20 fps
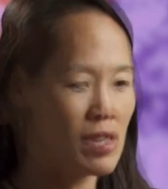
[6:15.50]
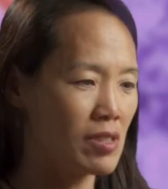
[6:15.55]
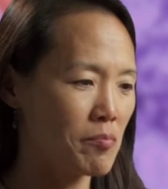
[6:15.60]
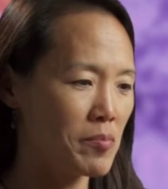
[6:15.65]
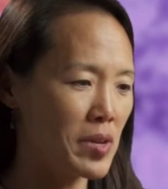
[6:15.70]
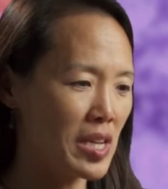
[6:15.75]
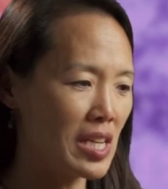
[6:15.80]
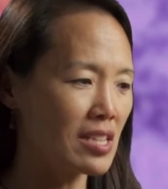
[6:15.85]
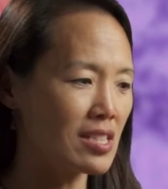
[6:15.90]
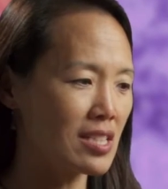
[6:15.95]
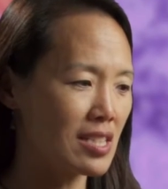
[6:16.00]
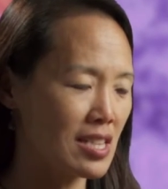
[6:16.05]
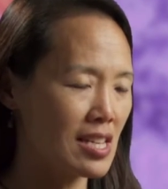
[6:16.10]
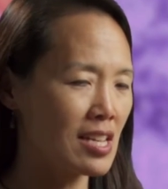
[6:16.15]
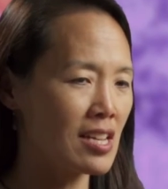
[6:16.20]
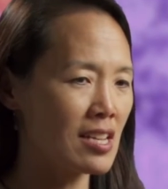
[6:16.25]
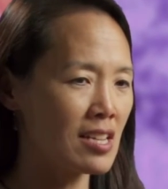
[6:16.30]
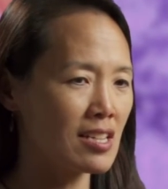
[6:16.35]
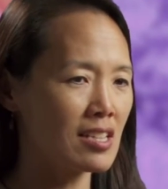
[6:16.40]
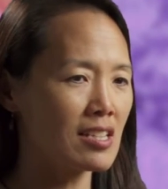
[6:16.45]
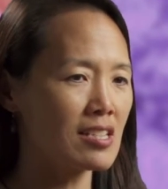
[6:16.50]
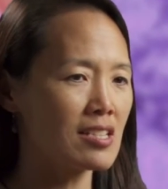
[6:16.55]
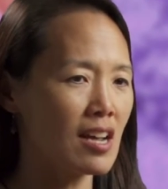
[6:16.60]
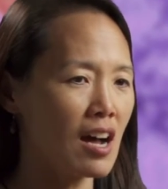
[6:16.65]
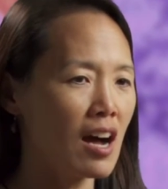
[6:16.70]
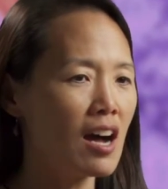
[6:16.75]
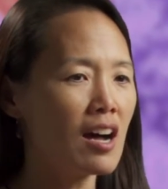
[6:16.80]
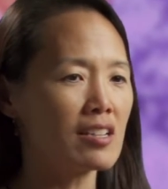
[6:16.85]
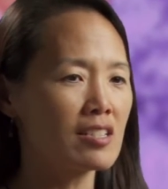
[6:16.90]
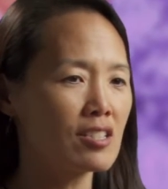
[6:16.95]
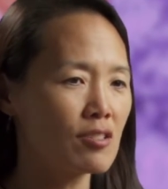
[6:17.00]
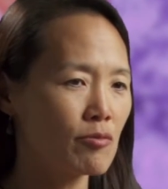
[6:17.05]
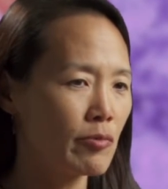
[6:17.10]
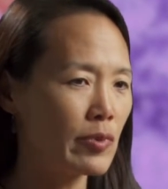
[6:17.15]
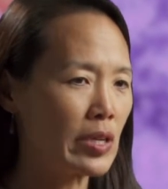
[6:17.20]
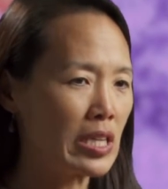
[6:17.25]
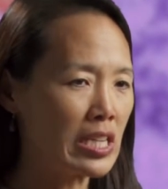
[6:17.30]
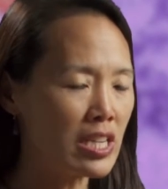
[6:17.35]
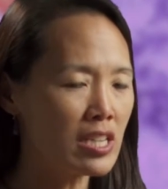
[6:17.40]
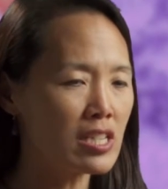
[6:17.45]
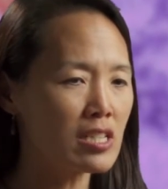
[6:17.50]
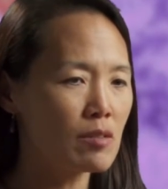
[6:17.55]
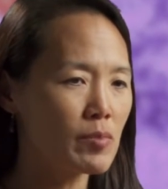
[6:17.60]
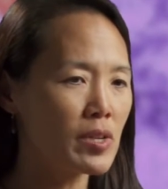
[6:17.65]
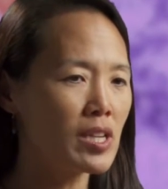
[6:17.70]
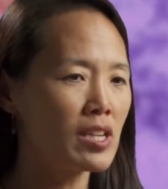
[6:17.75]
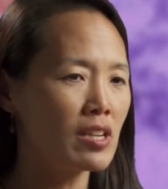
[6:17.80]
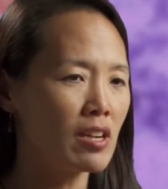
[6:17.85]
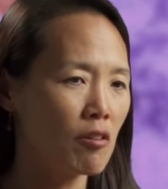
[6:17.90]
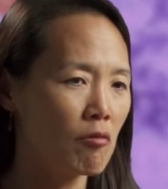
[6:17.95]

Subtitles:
The biggest thing is us. We need to be